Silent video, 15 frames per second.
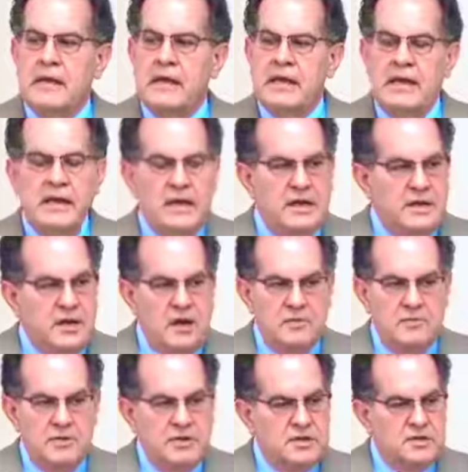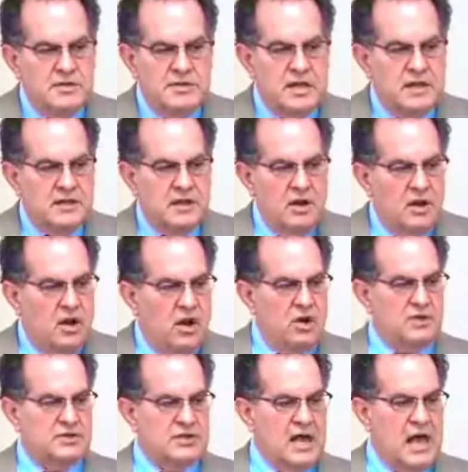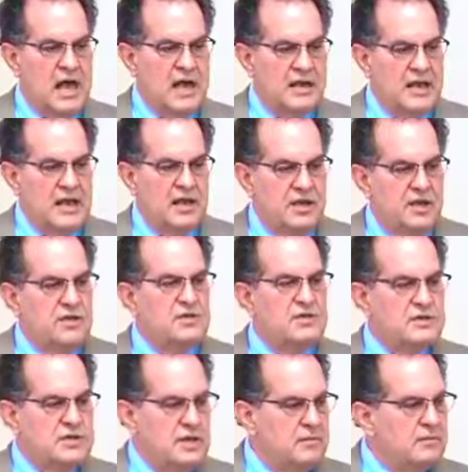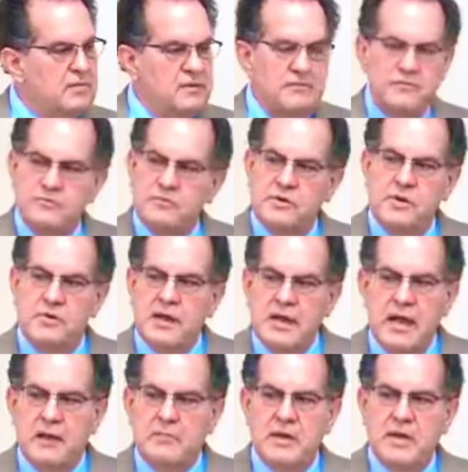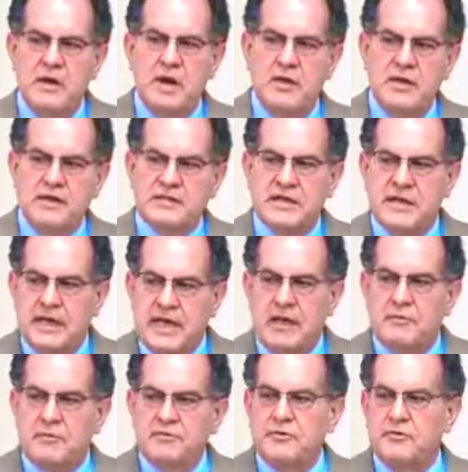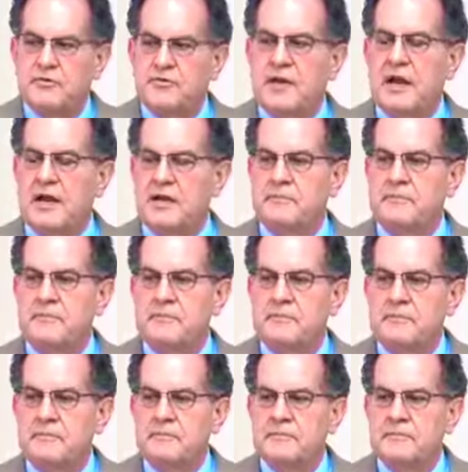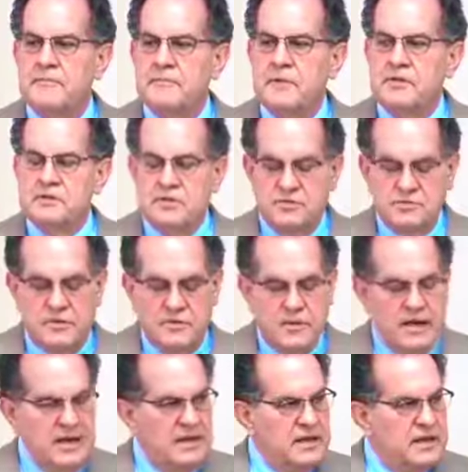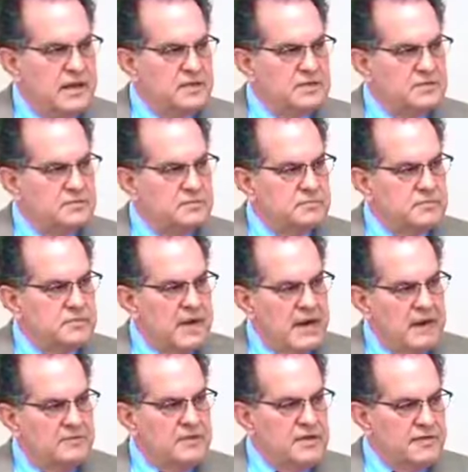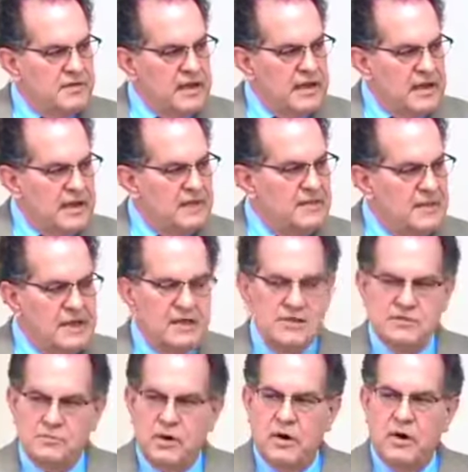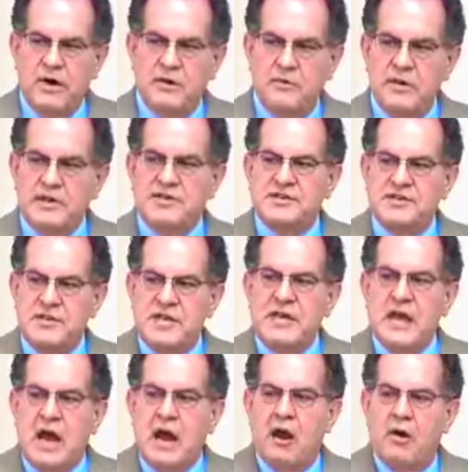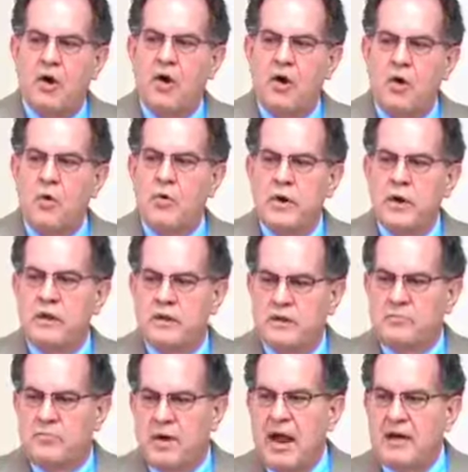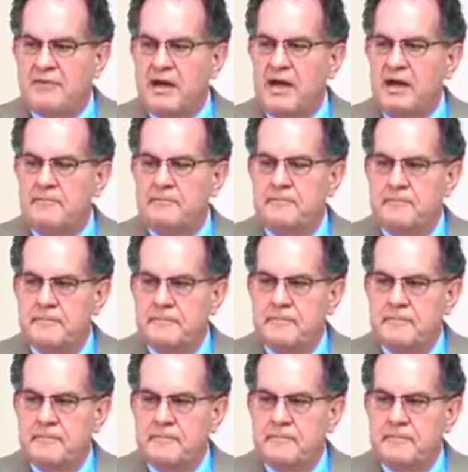And he didn't come to set the law aside. They accused him of doing that, but no, he said he came to fulfill it. So as we read this, everything in this wherein we see our own depravity